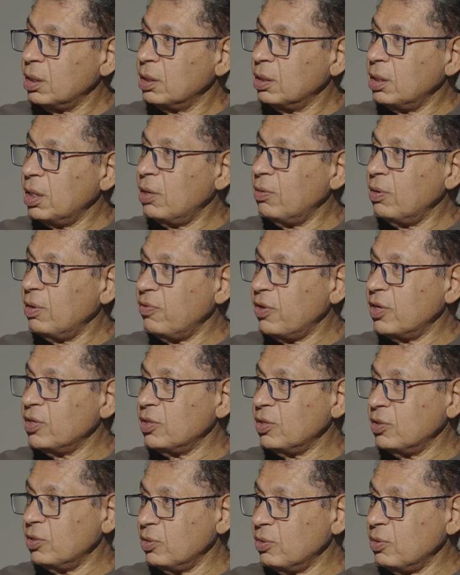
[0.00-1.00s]
Now I've
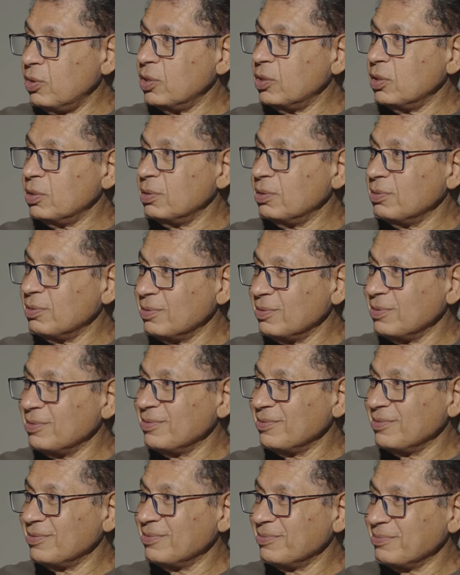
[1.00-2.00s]
answered your question.
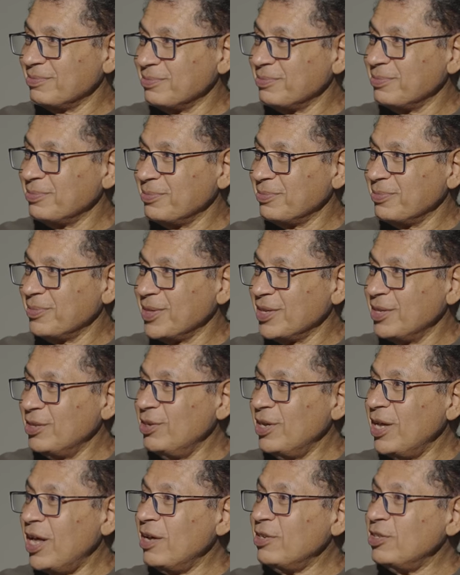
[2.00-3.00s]

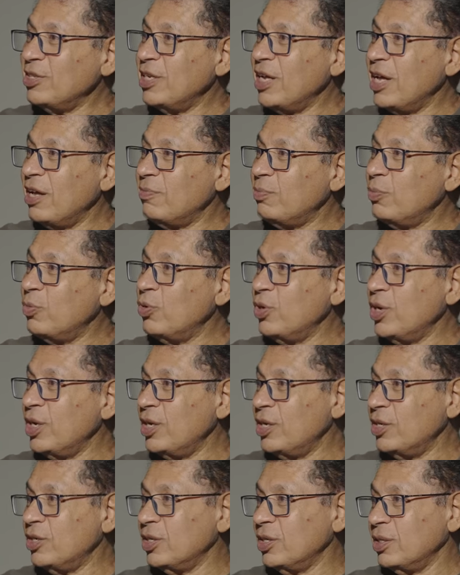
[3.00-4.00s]
You actually have more
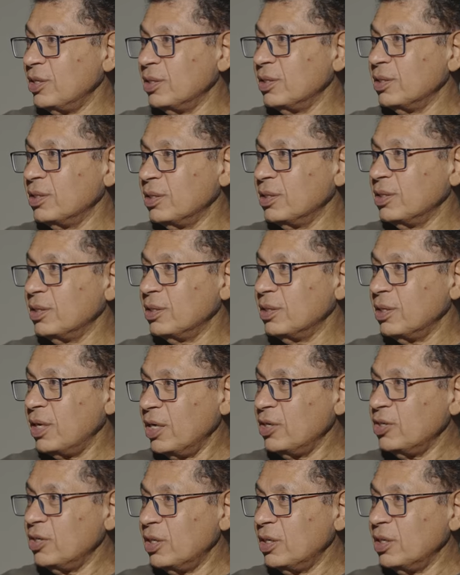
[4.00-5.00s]
energy, mm-hmm.
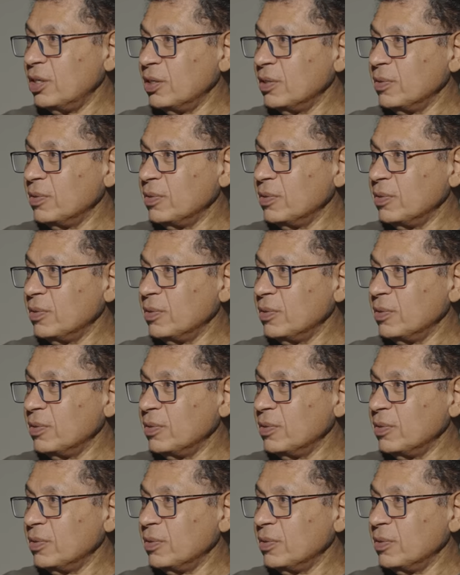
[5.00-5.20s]
actually.